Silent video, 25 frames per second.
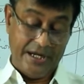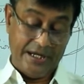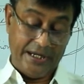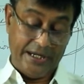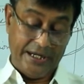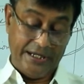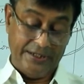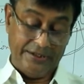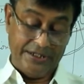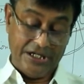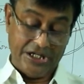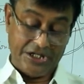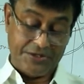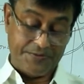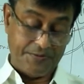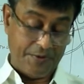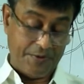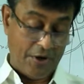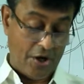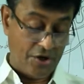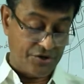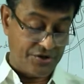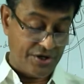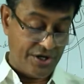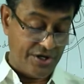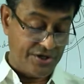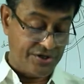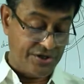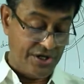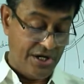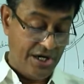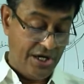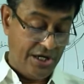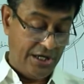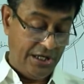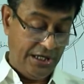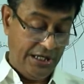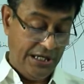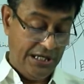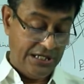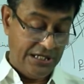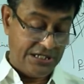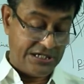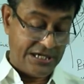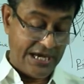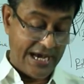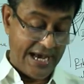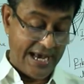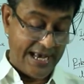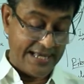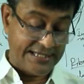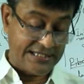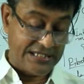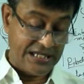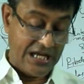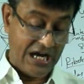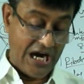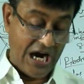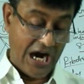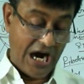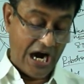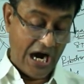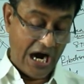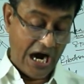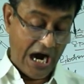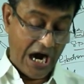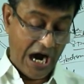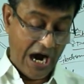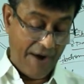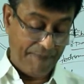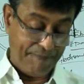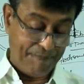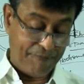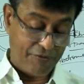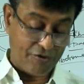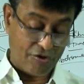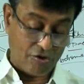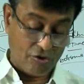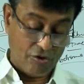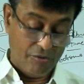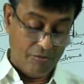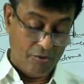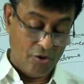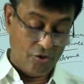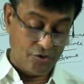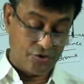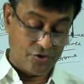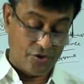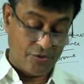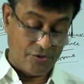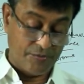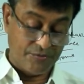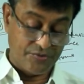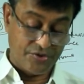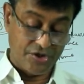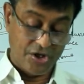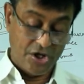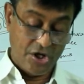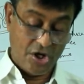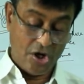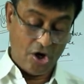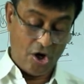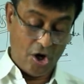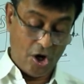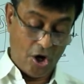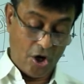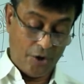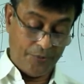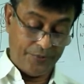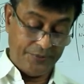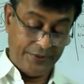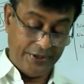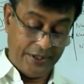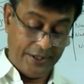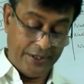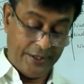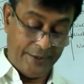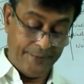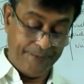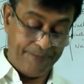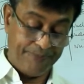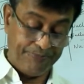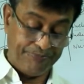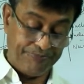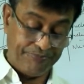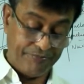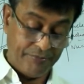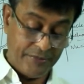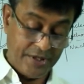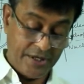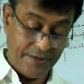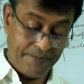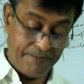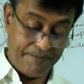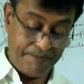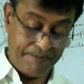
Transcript: In this process, each has half chromosomes of the